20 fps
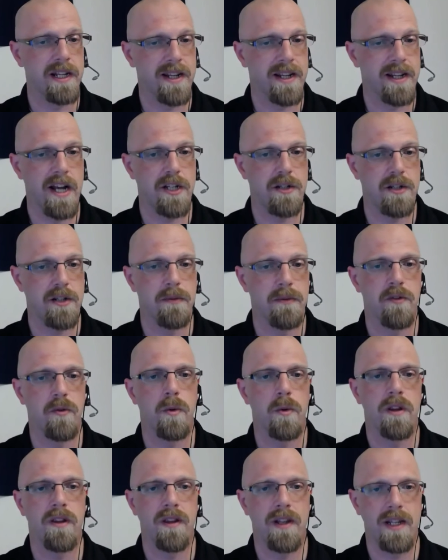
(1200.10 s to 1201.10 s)
attachments
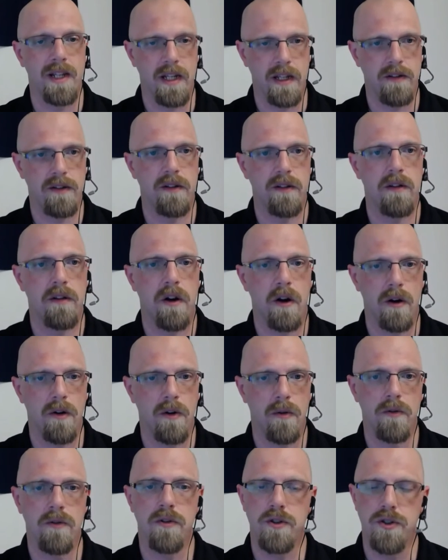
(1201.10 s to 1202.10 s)
within it
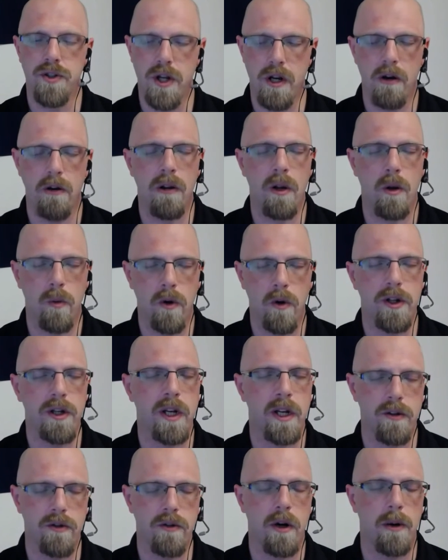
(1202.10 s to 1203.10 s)
are generally where you
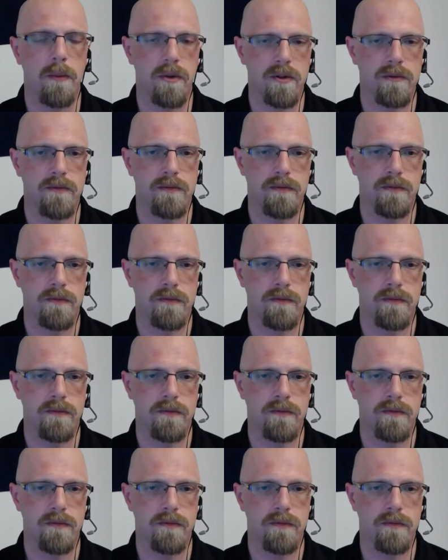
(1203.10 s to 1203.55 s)
get in trouble.